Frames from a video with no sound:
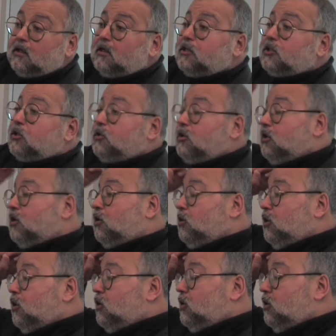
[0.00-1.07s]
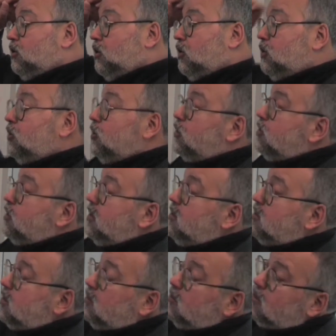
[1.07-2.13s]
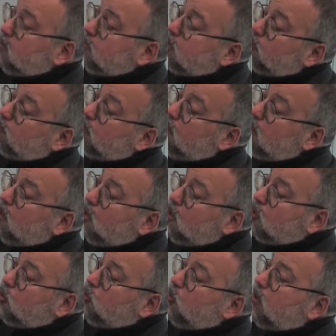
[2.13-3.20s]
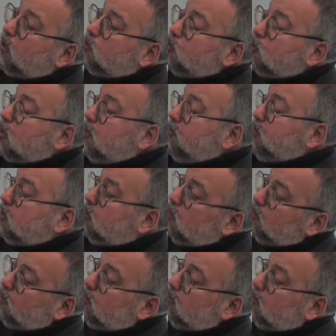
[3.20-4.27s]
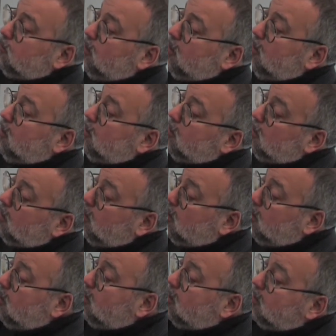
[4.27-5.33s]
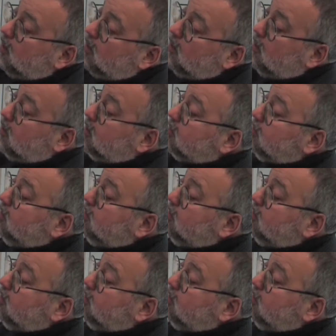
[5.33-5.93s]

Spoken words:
So all your things in terms of sugar consumption are